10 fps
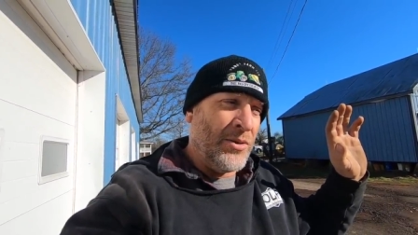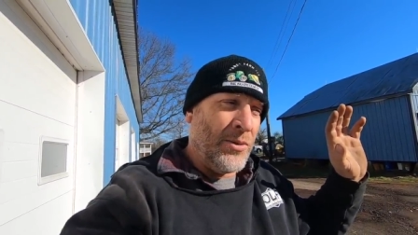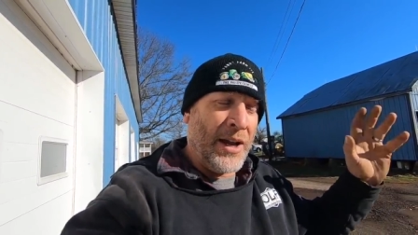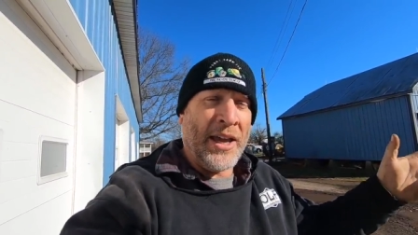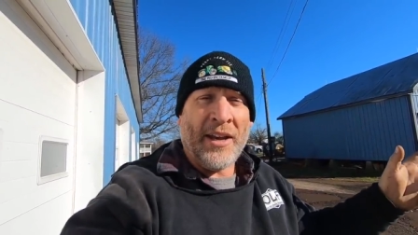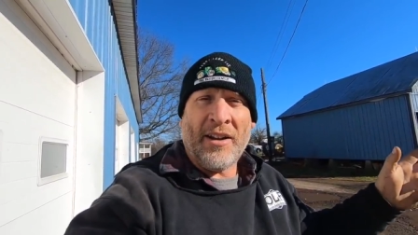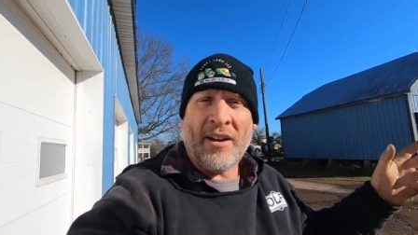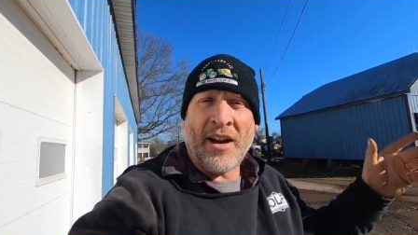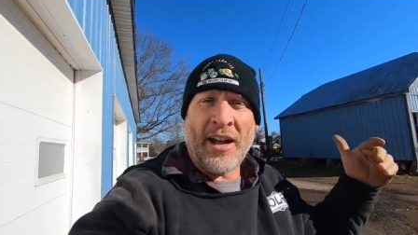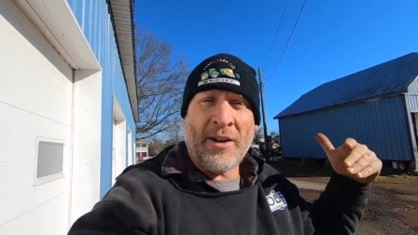when
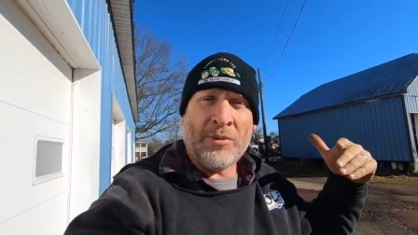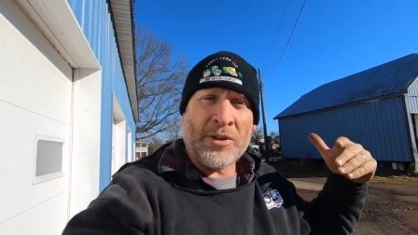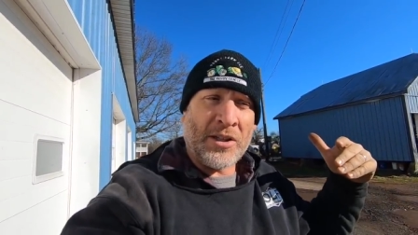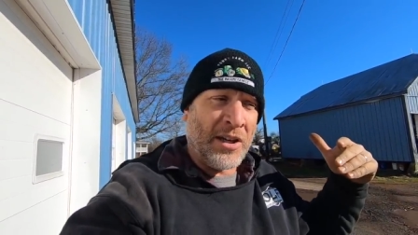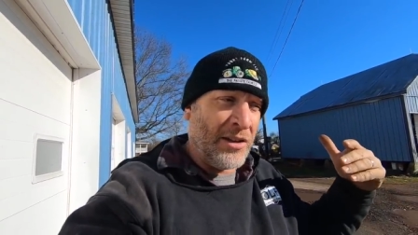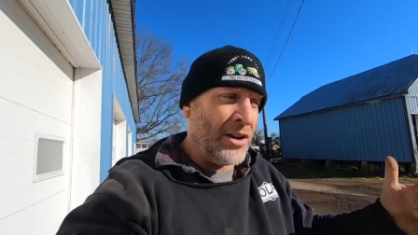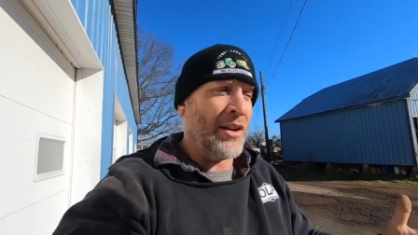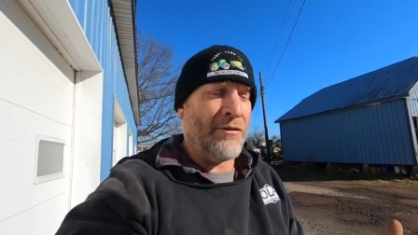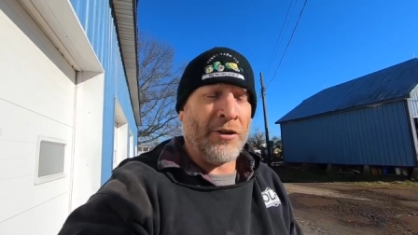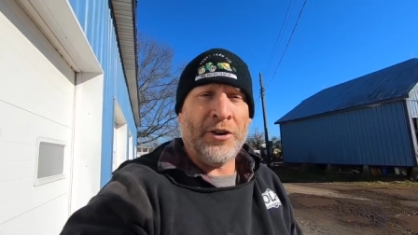I was
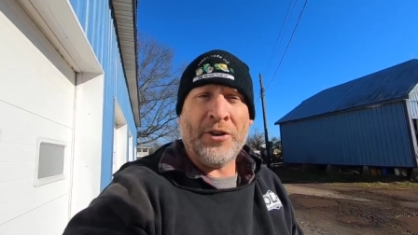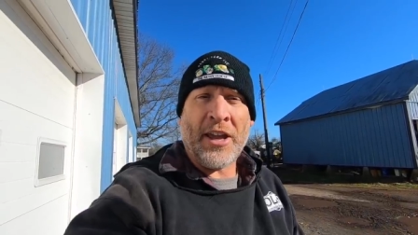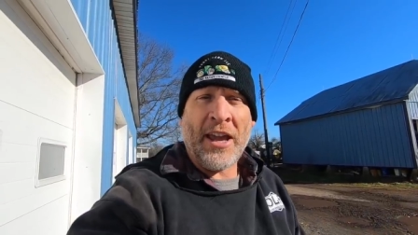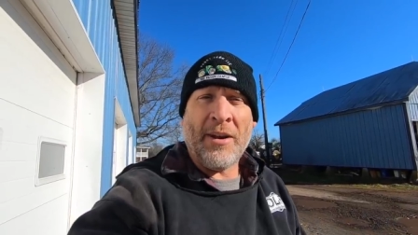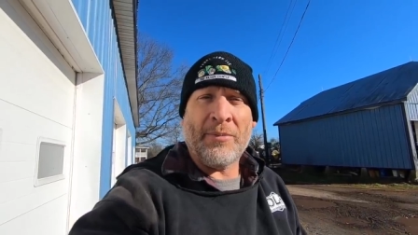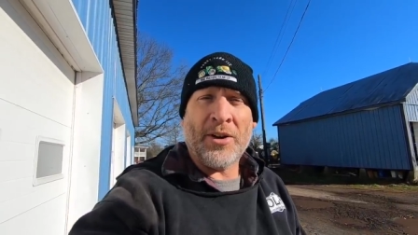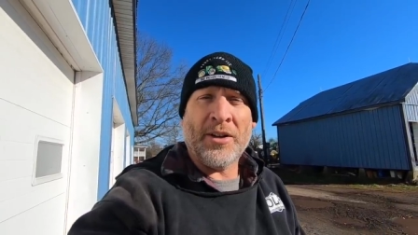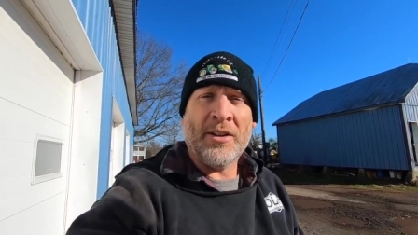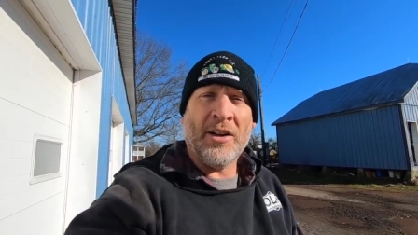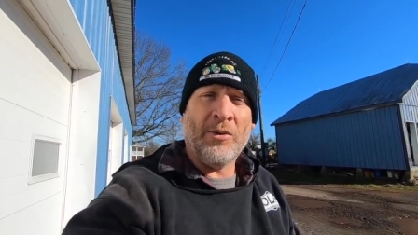looking for a new camera
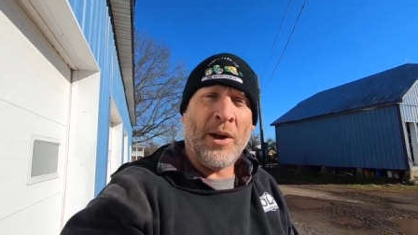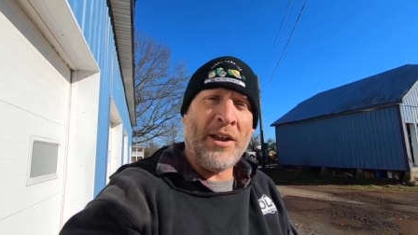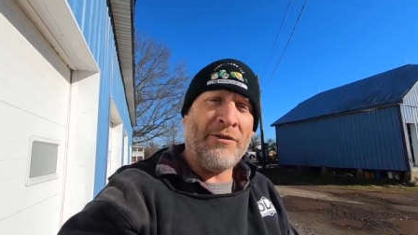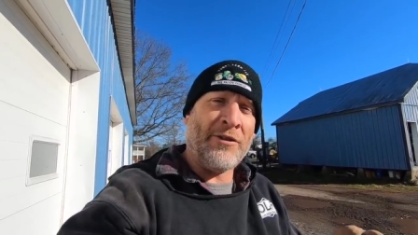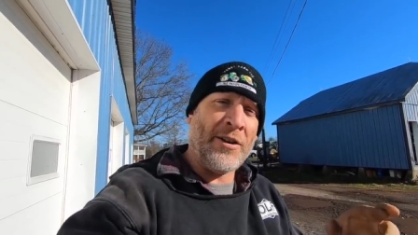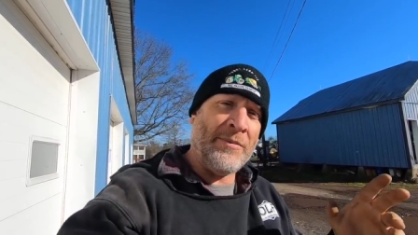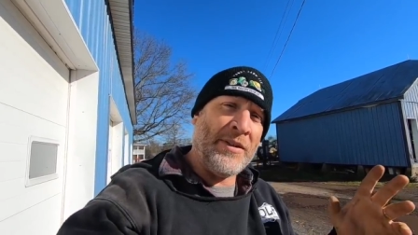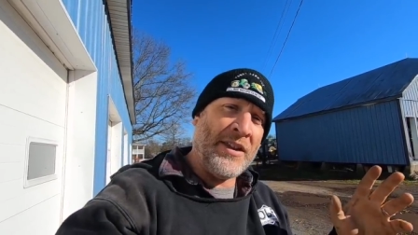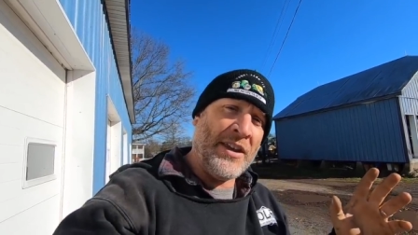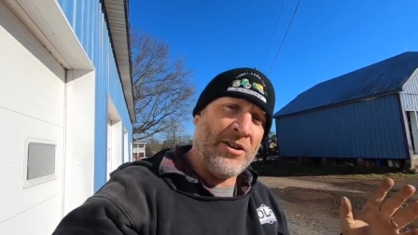away from
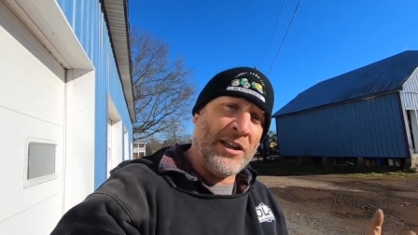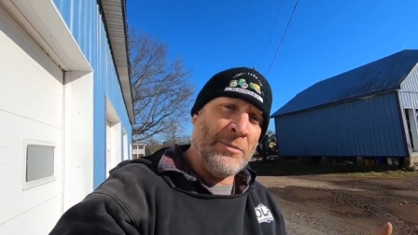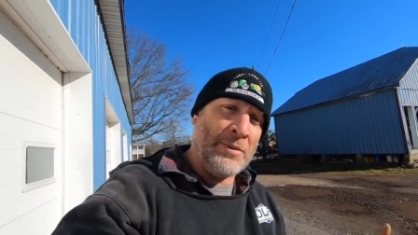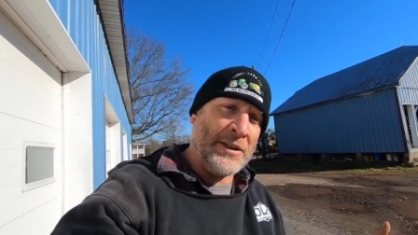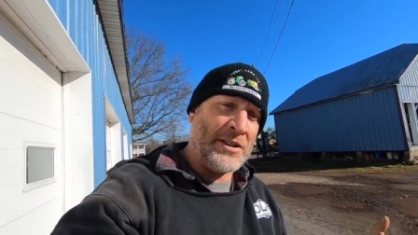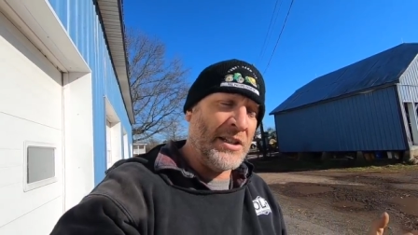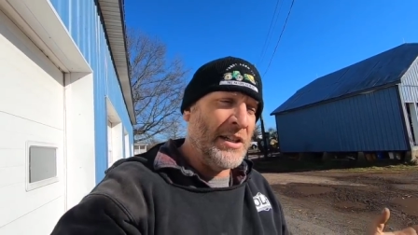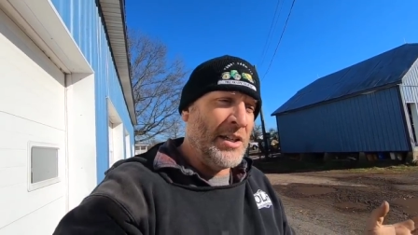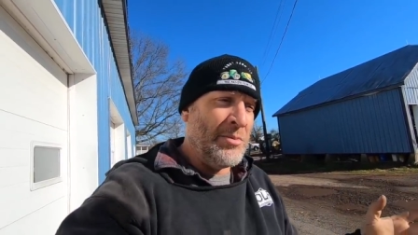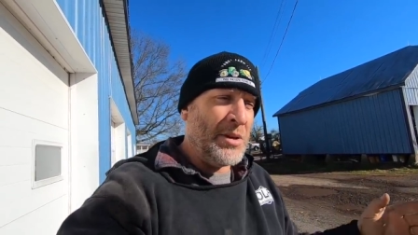the Olympus,
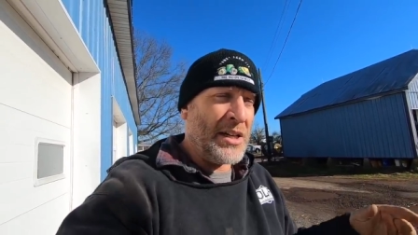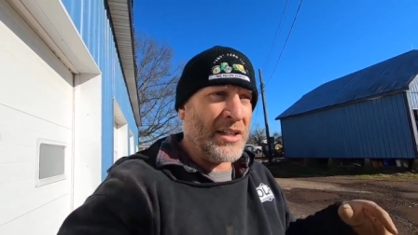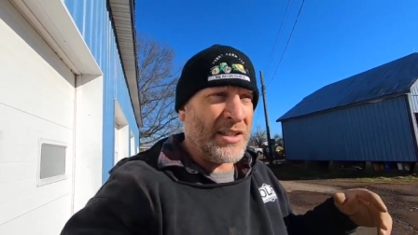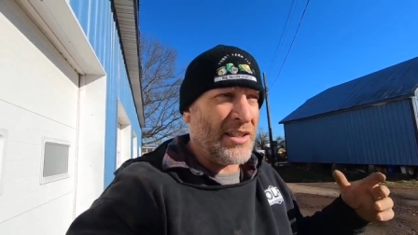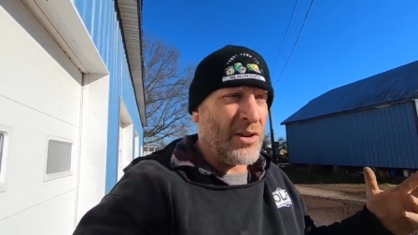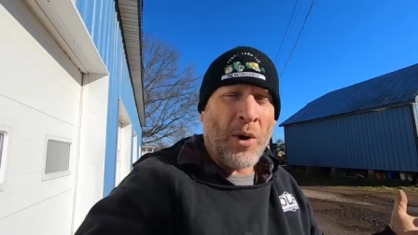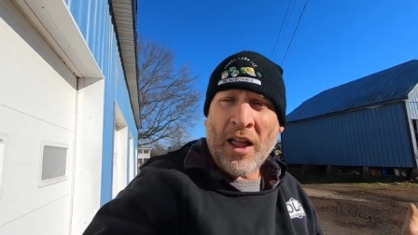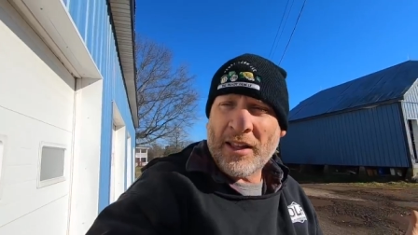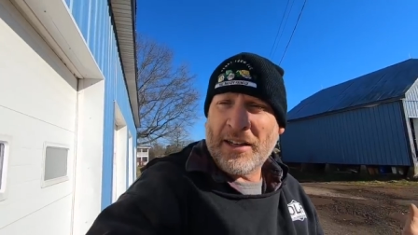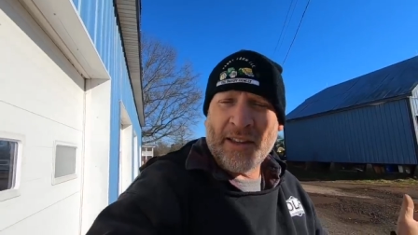because the
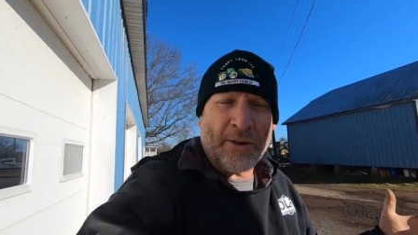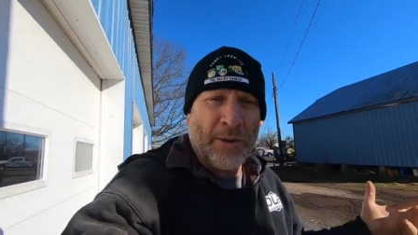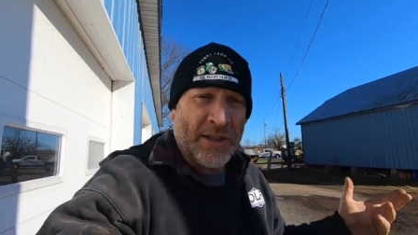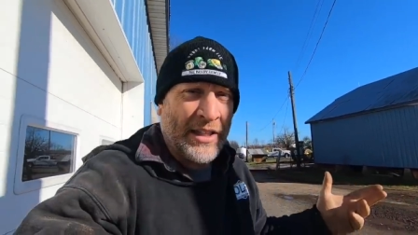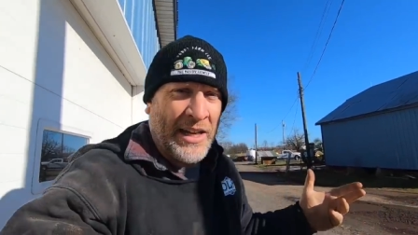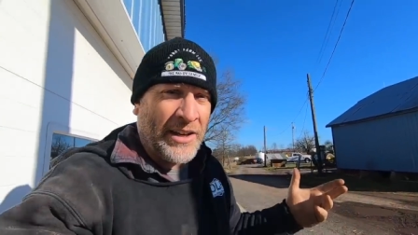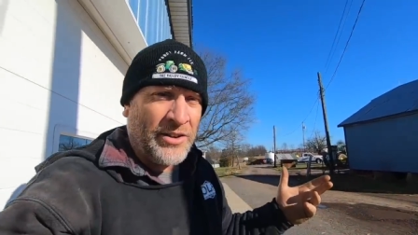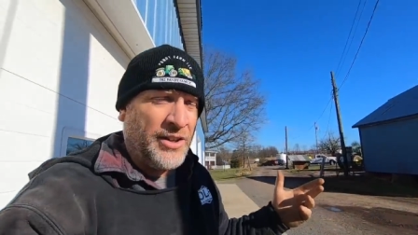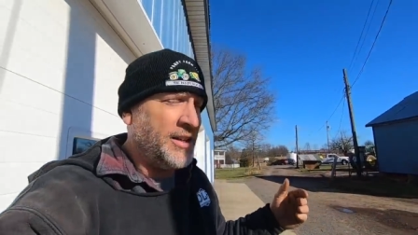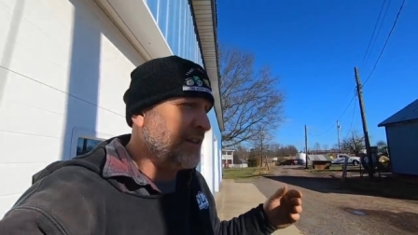quality there wasn't that
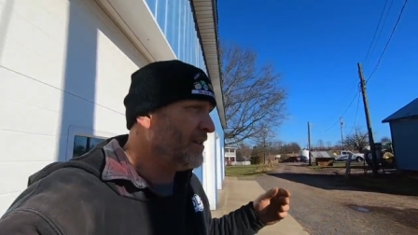good,